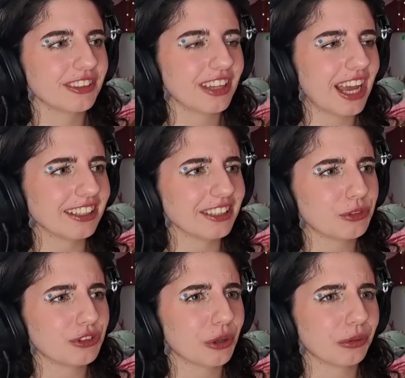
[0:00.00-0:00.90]
Andie
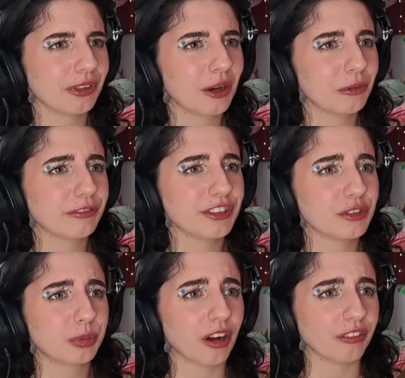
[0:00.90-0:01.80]
was going out with his
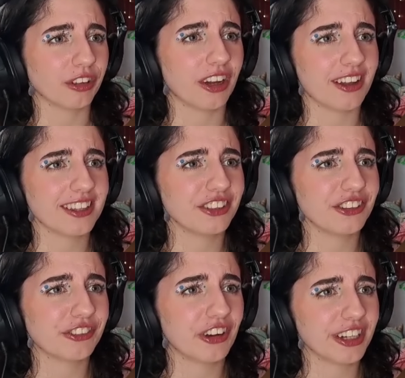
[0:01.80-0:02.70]
brother, and then you
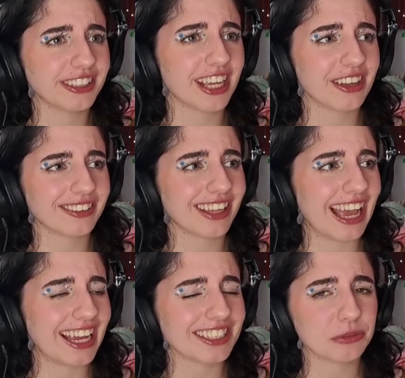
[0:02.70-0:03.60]
find out that
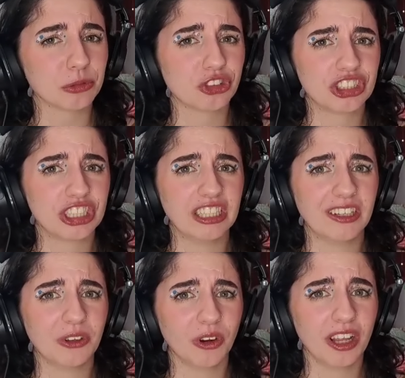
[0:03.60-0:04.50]
Andie was
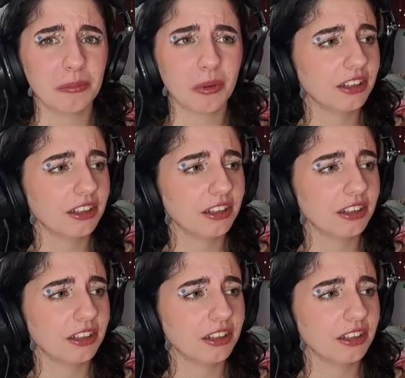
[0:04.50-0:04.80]
cheating on him,